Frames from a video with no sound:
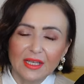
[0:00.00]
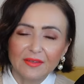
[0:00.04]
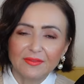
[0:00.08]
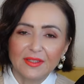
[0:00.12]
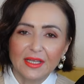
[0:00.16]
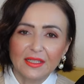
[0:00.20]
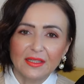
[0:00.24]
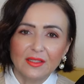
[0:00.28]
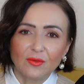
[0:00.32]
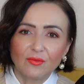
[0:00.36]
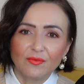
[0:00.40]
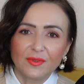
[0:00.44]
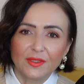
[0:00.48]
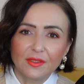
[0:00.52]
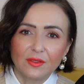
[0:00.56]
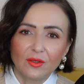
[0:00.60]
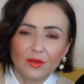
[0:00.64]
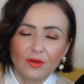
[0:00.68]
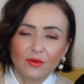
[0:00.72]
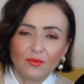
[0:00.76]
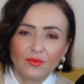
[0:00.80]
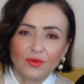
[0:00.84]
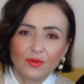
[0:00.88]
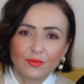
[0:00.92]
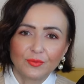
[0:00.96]
I've done the
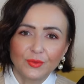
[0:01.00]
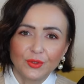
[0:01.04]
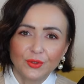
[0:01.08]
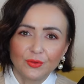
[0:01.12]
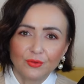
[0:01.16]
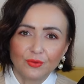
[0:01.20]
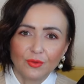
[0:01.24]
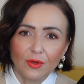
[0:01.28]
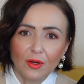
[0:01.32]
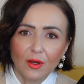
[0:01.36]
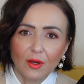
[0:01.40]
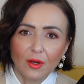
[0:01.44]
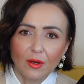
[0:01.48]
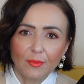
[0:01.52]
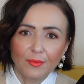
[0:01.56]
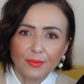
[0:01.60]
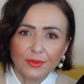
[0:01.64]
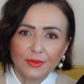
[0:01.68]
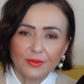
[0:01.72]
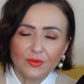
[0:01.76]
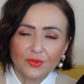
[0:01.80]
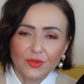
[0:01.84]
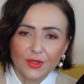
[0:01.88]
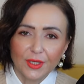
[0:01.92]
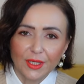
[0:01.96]
video from
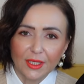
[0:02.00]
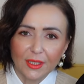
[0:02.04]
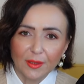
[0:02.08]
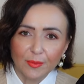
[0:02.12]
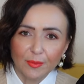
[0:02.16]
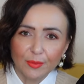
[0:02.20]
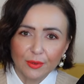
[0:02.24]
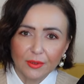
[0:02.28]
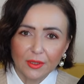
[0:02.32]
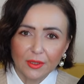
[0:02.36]
Europe trip,